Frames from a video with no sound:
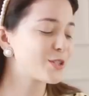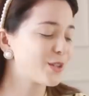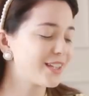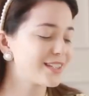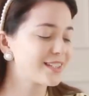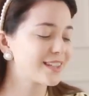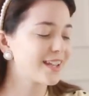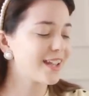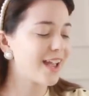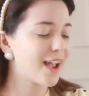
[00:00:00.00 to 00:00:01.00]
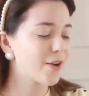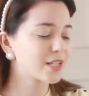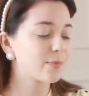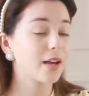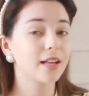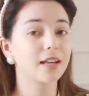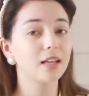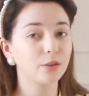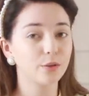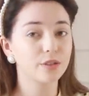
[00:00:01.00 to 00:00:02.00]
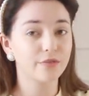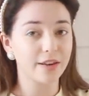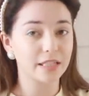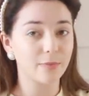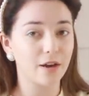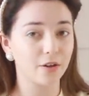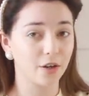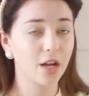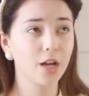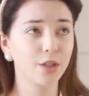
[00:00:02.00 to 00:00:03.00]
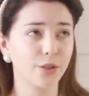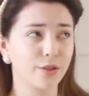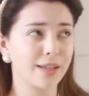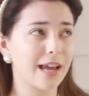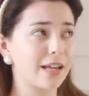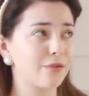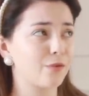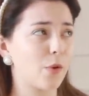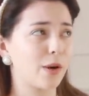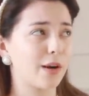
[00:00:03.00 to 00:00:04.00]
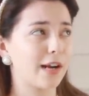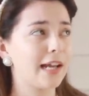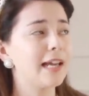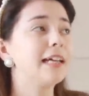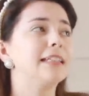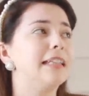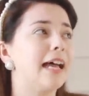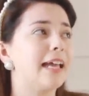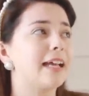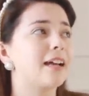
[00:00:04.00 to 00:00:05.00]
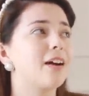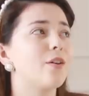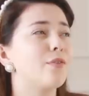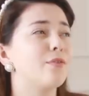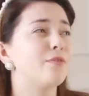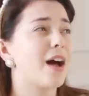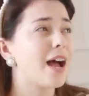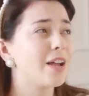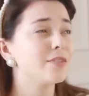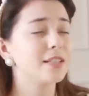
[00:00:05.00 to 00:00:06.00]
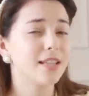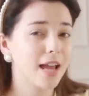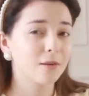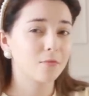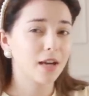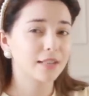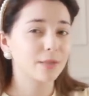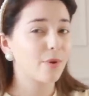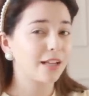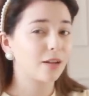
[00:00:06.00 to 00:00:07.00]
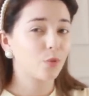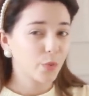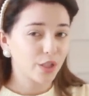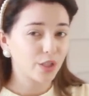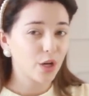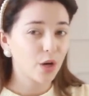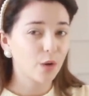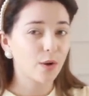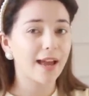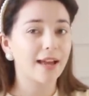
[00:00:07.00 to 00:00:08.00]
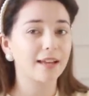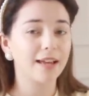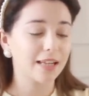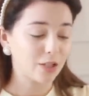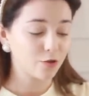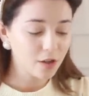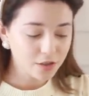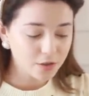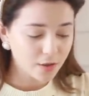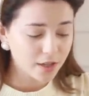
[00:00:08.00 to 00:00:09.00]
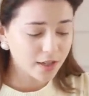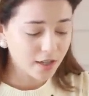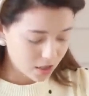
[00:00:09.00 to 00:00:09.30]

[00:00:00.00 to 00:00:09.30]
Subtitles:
So this is the Airspun Loose Face Powder. You can get it for like $5 to $10 depending on where you go at any drugstore.